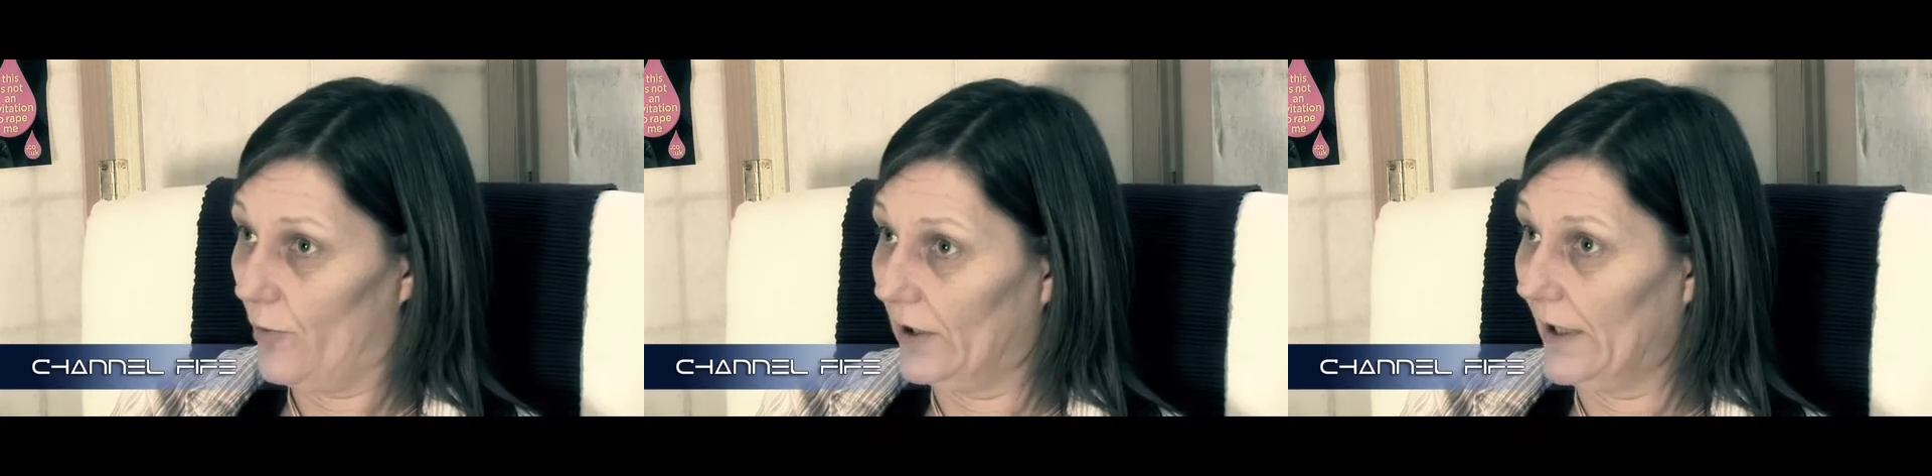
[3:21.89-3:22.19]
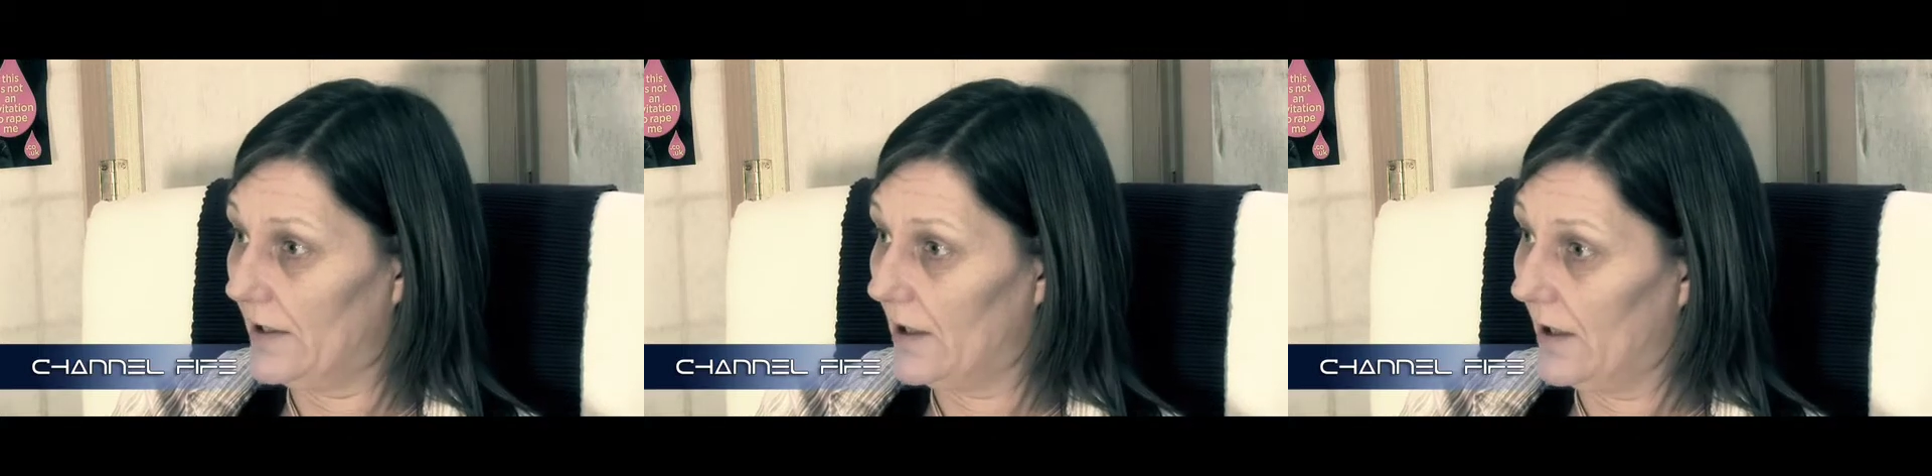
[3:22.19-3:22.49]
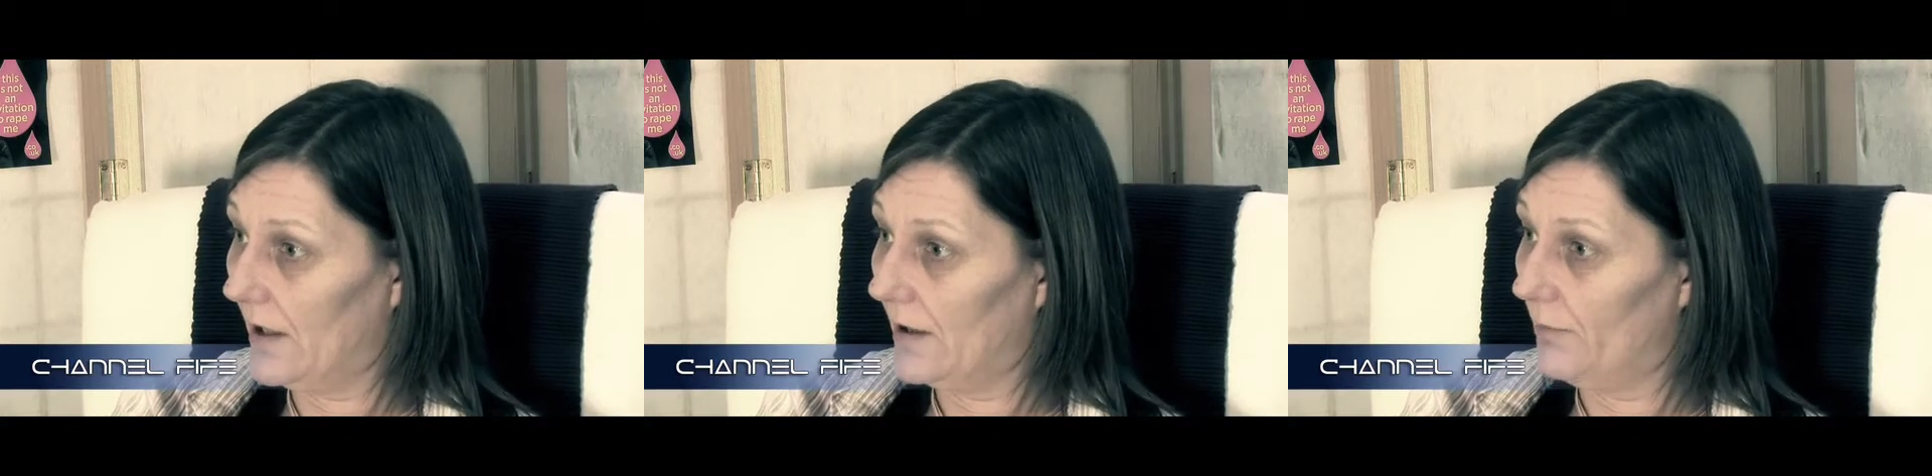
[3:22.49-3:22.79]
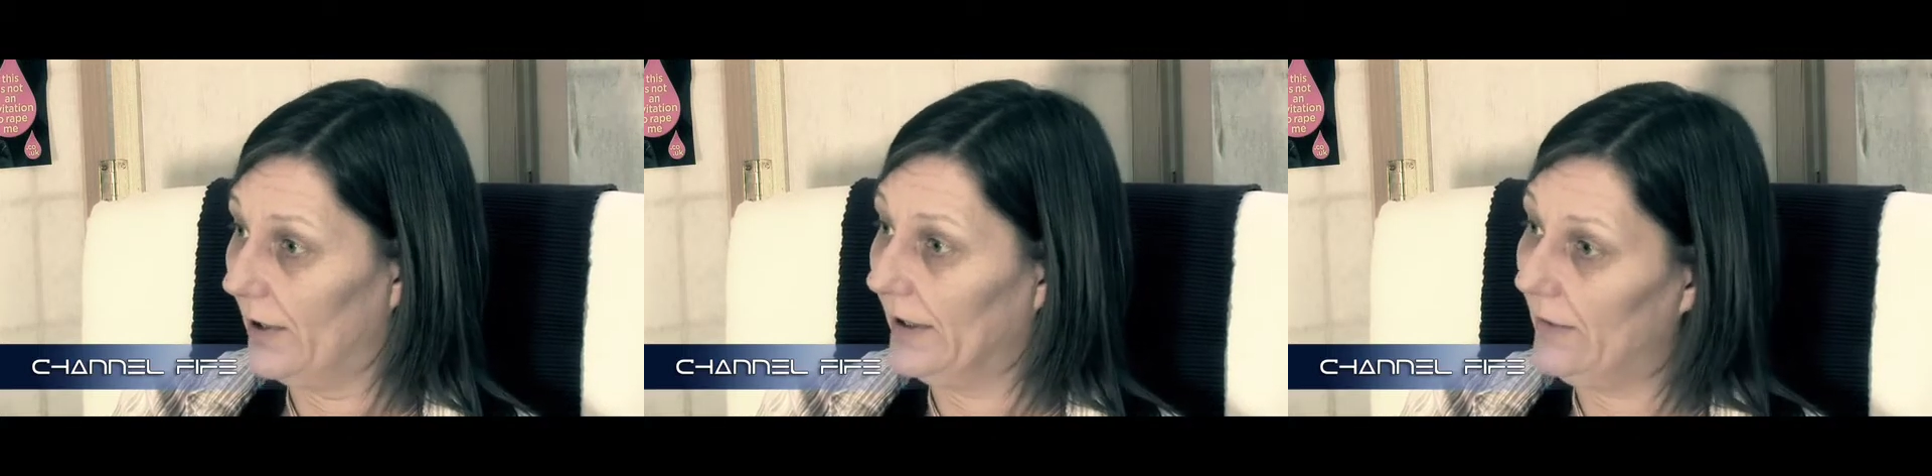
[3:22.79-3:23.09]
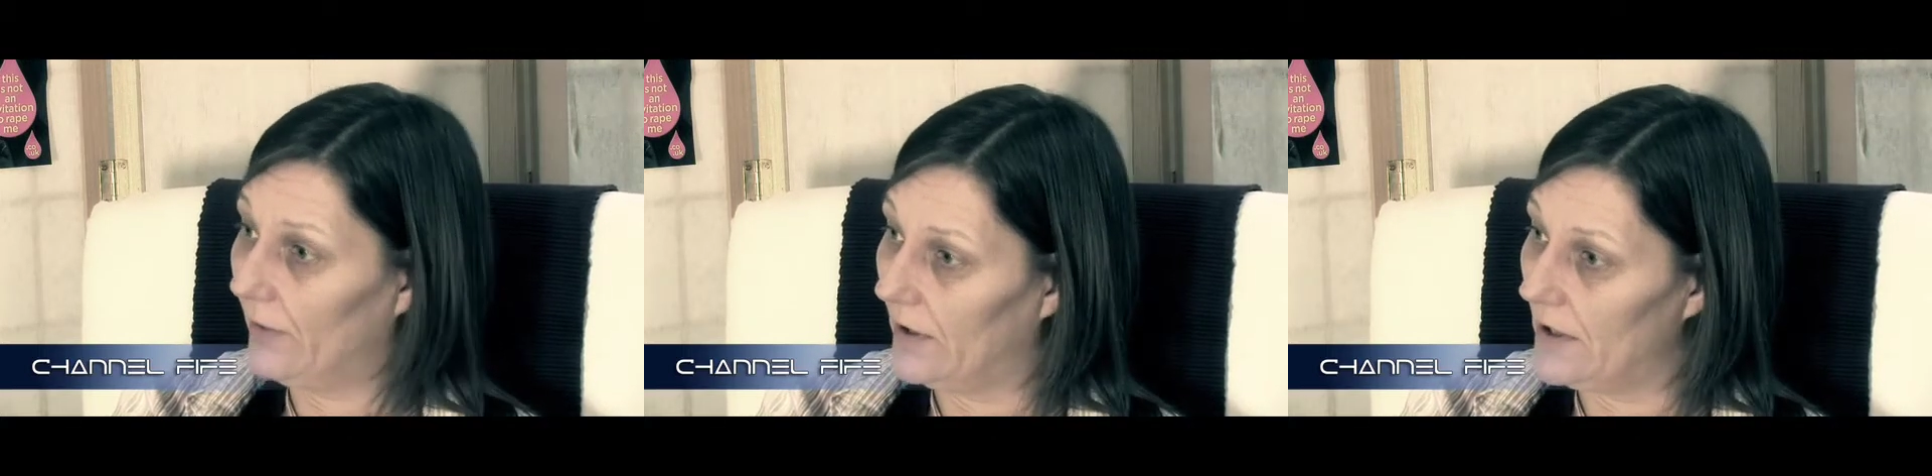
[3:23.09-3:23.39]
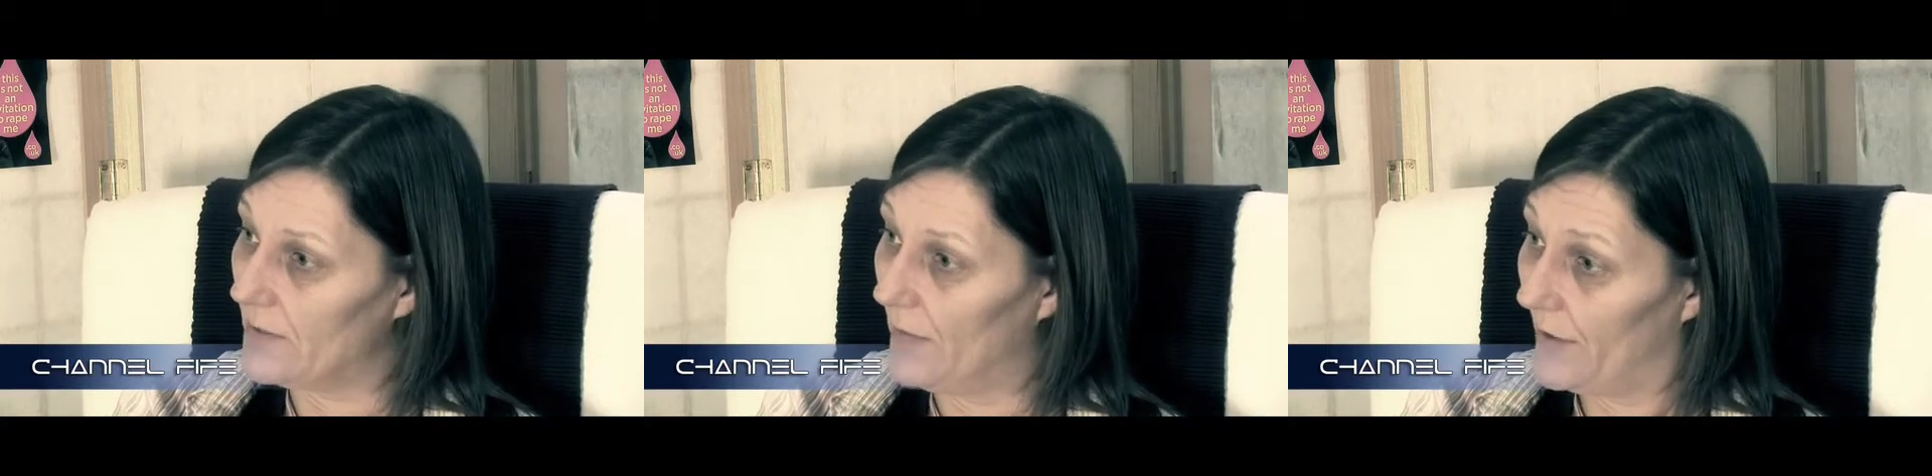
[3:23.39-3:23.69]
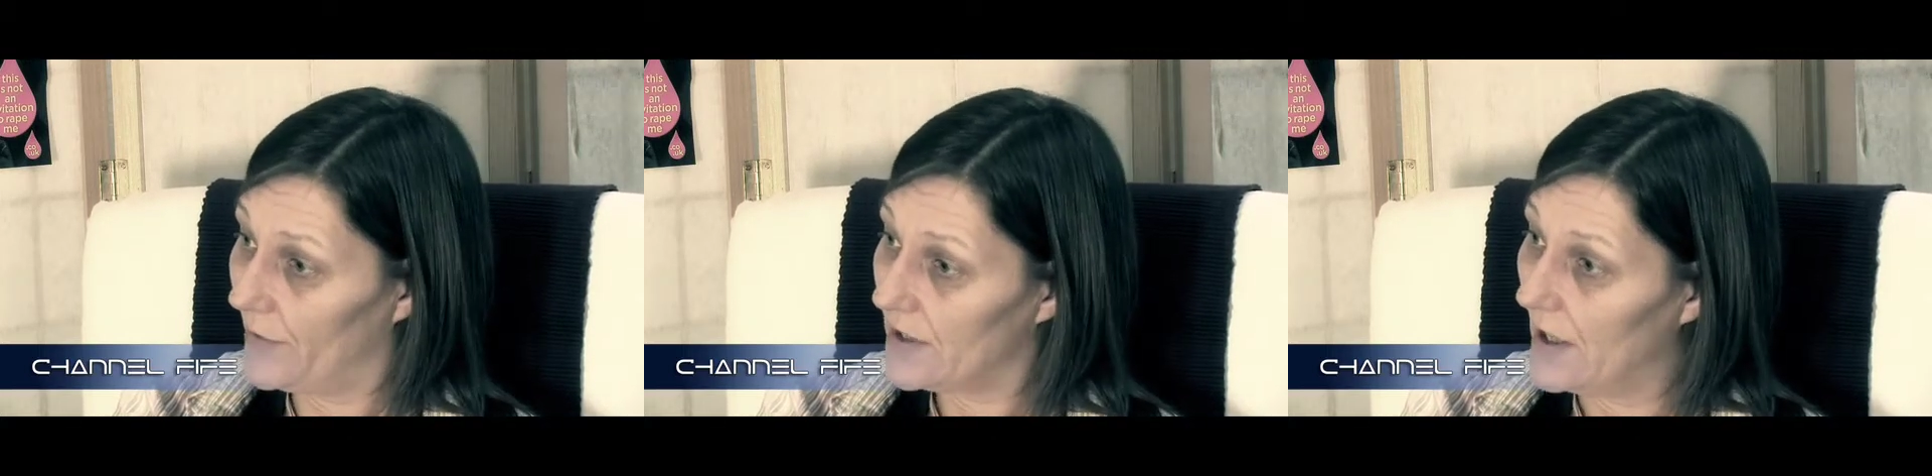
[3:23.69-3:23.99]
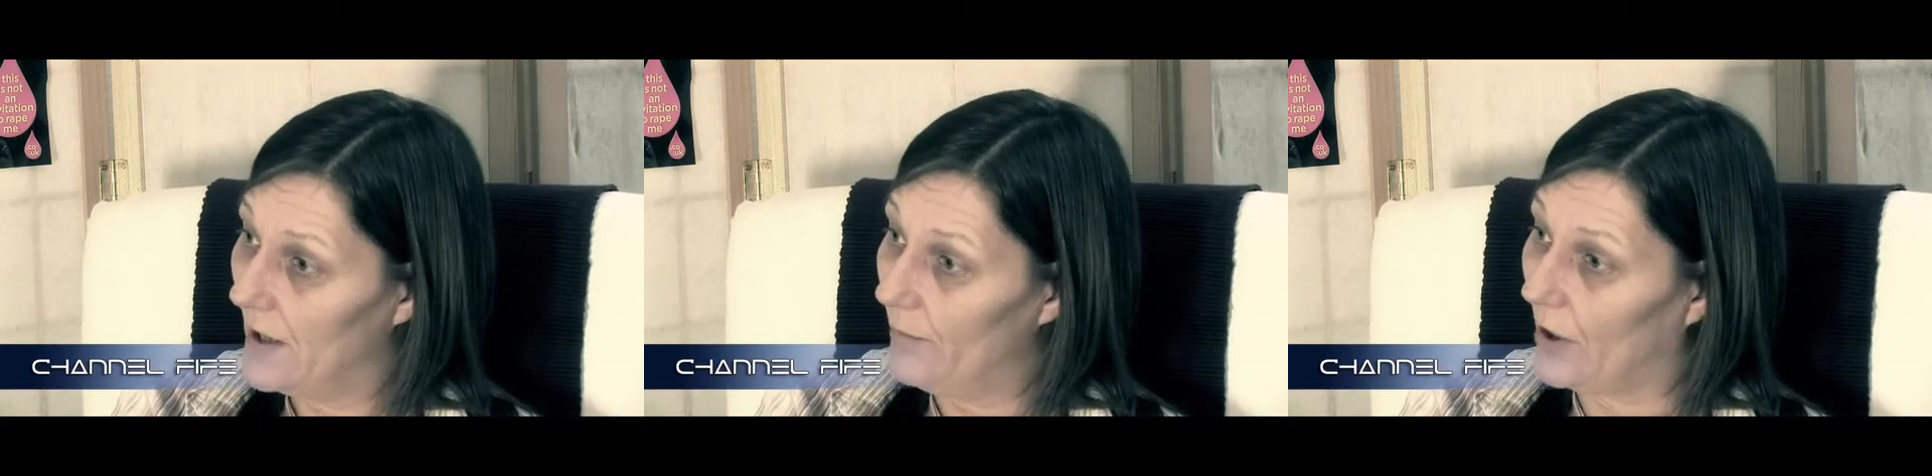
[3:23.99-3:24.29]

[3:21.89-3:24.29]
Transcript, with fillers: would like to believe in these myths